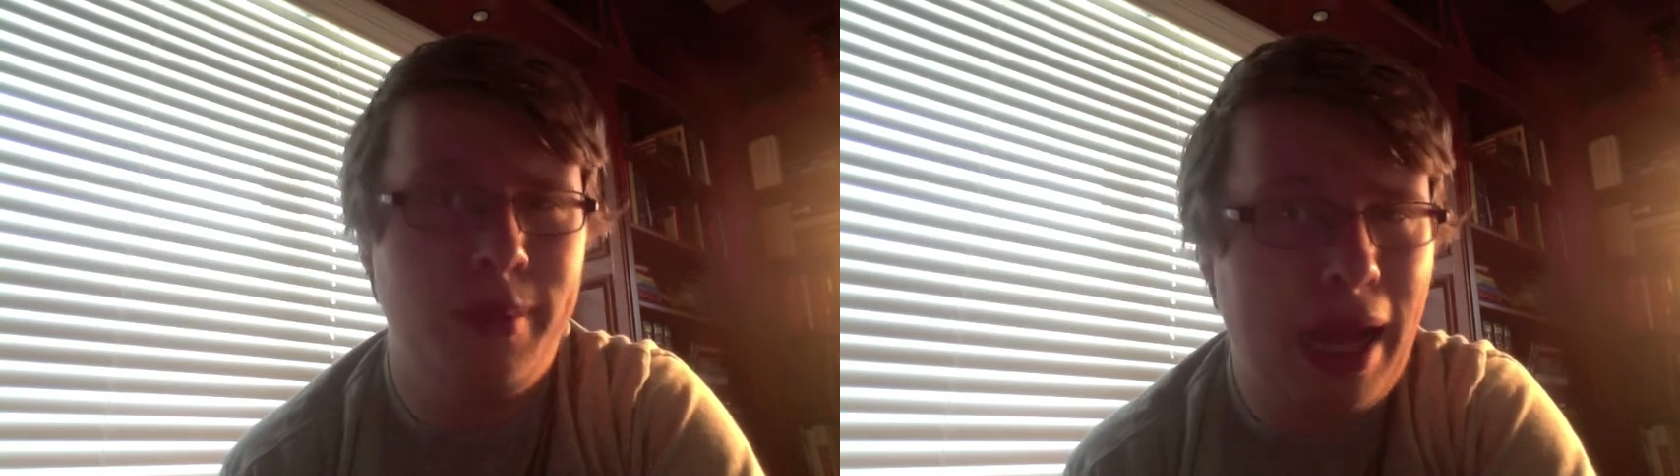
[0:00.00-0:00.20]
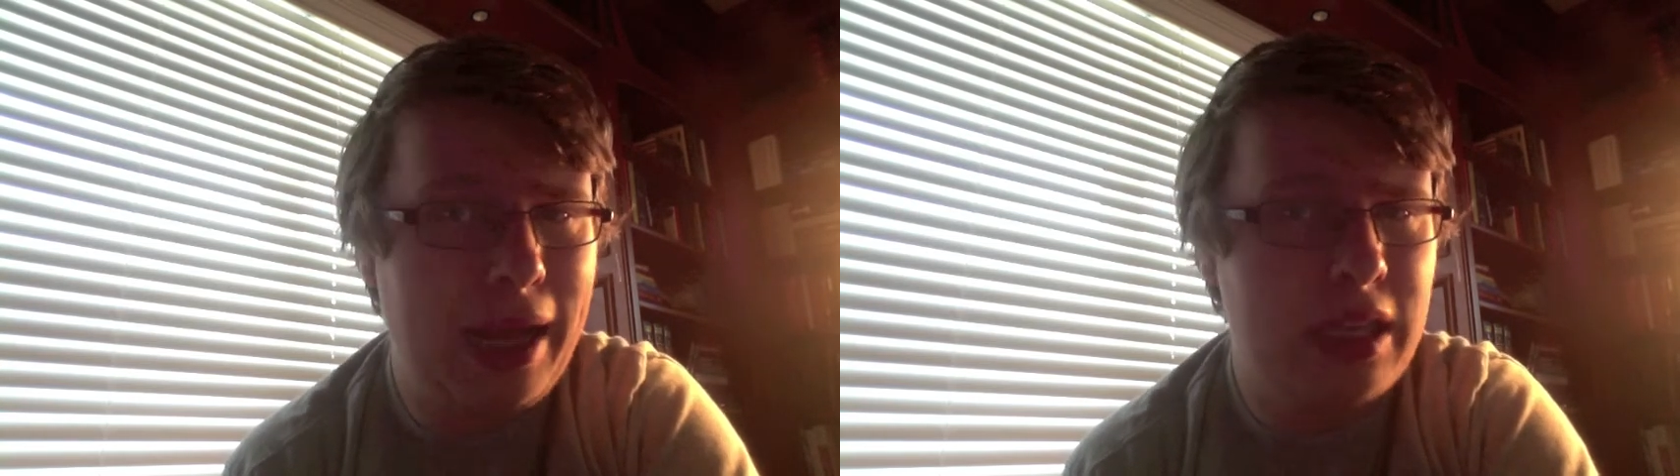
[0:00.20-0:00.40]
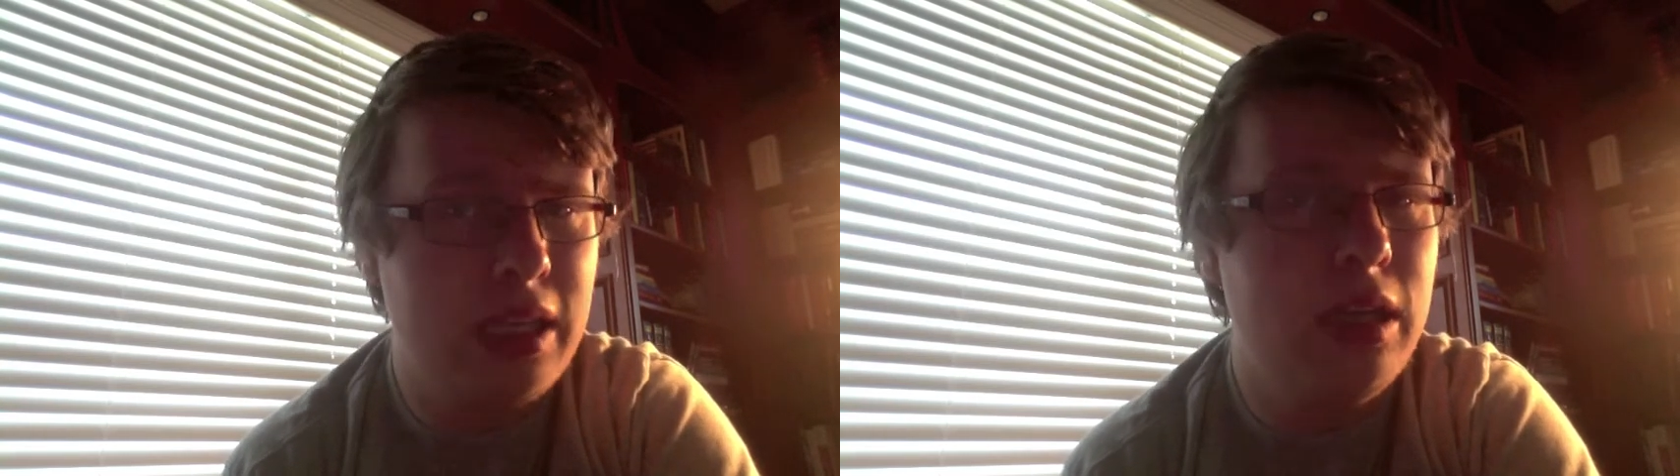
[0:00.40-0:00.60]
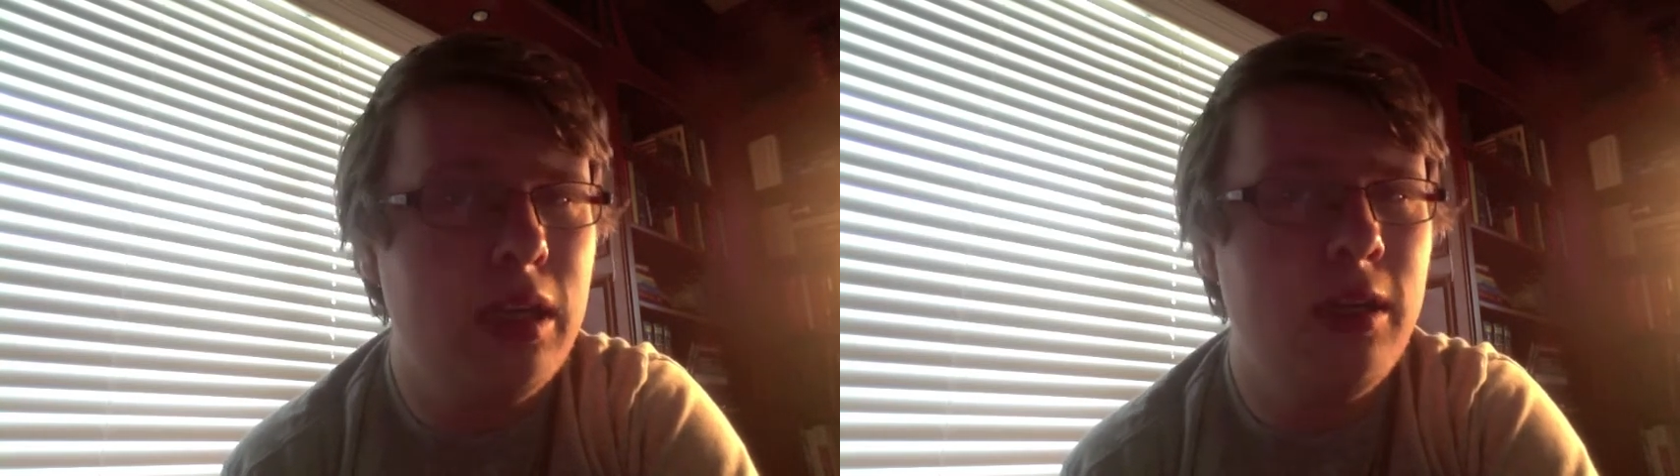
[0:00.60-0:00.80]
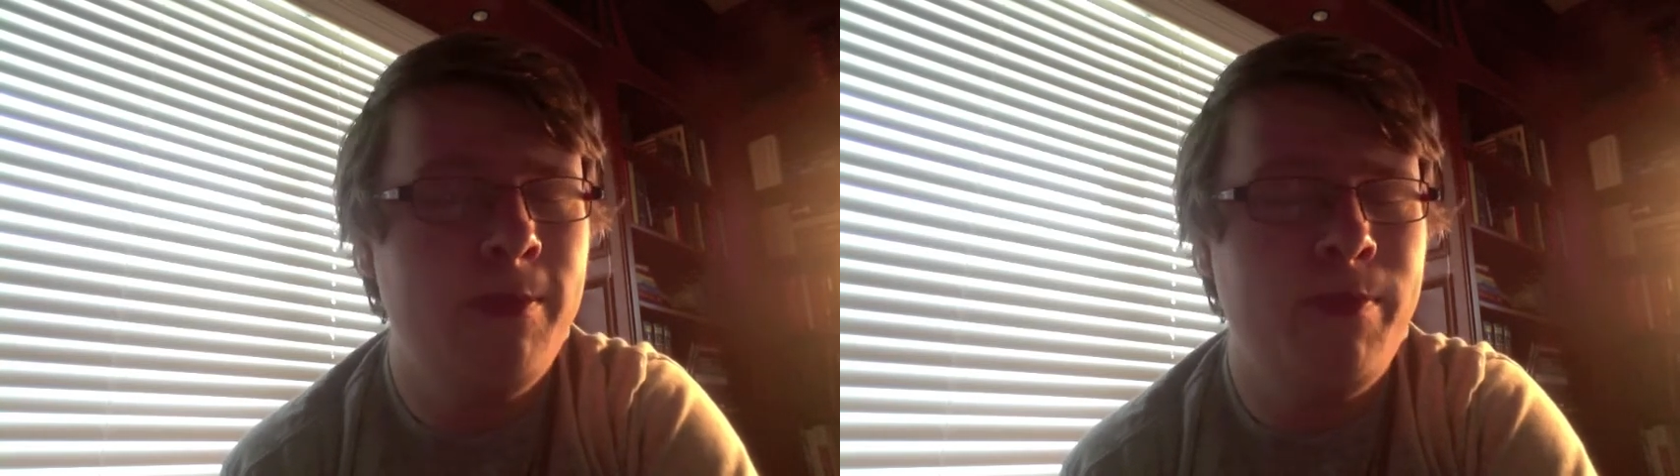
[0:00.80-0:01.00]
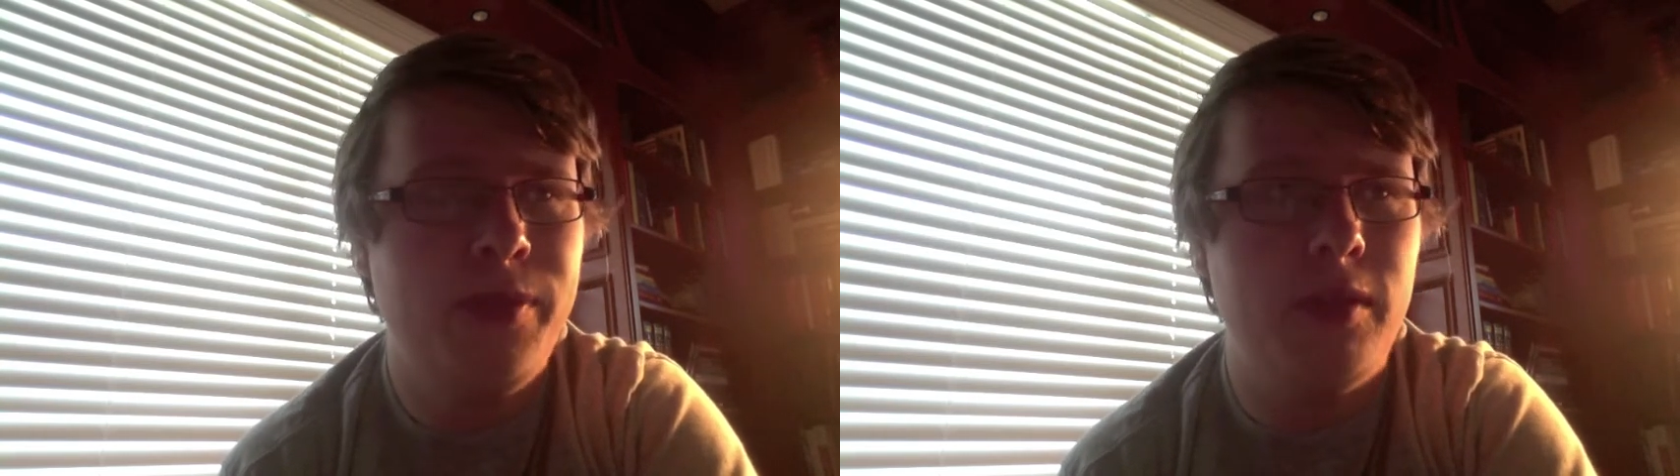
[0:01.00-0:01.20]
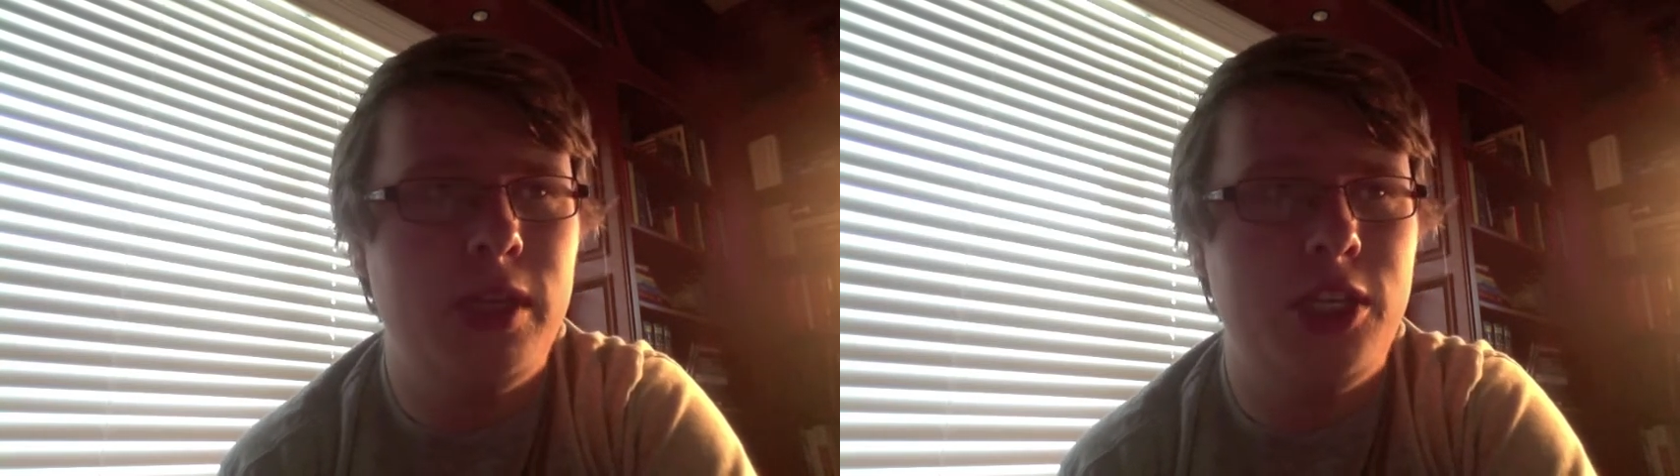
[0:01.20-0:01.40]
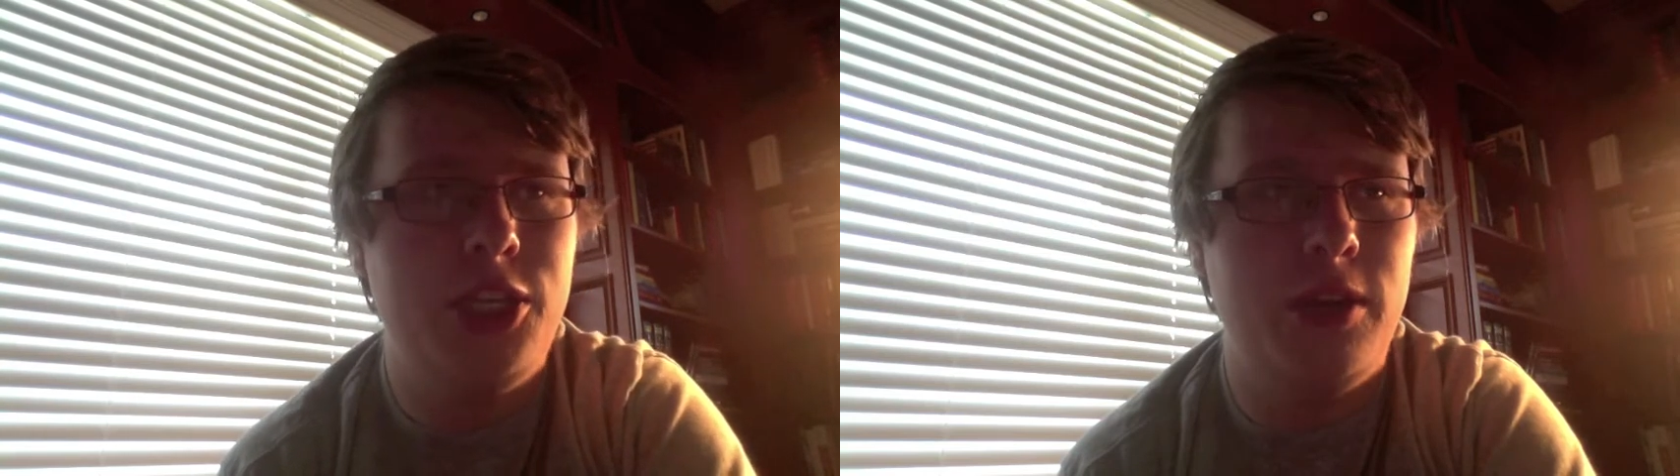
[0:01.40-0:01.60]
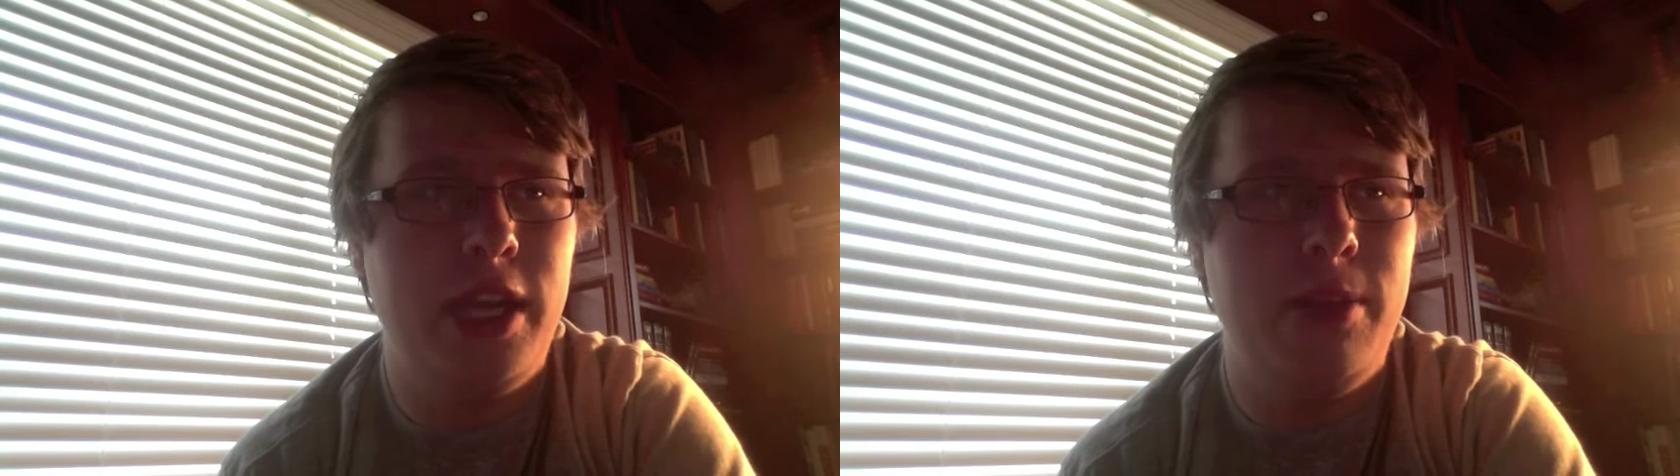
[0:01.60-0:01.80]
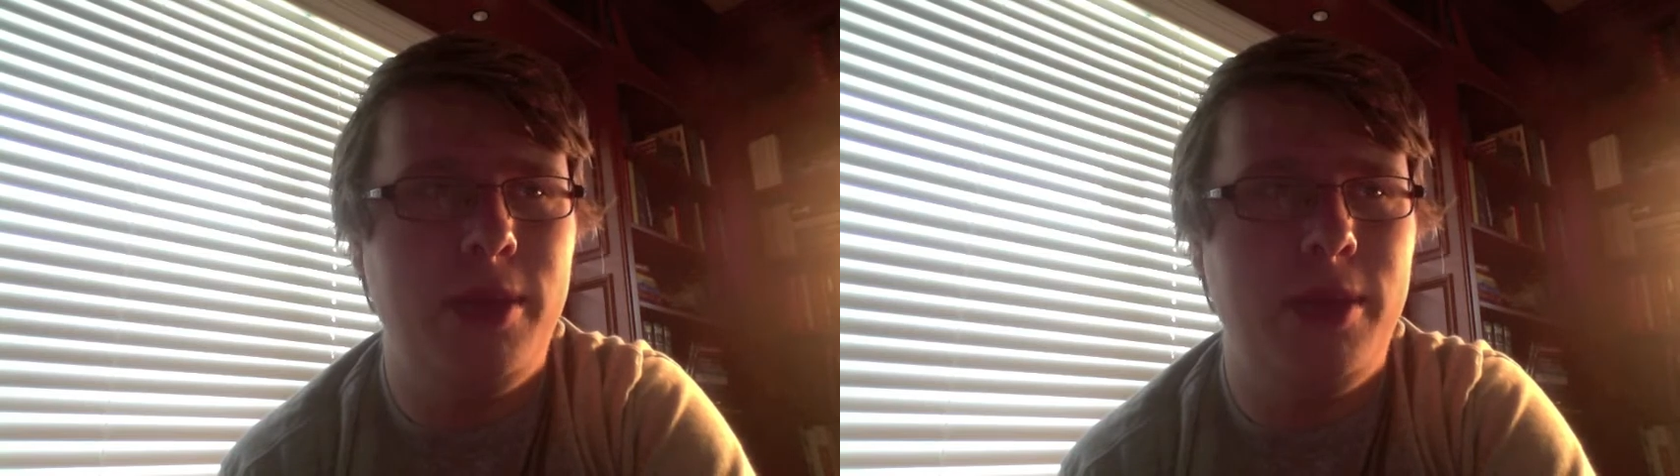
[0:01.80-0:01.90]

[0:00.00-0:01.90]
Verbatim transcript: the packed theater, when it showed him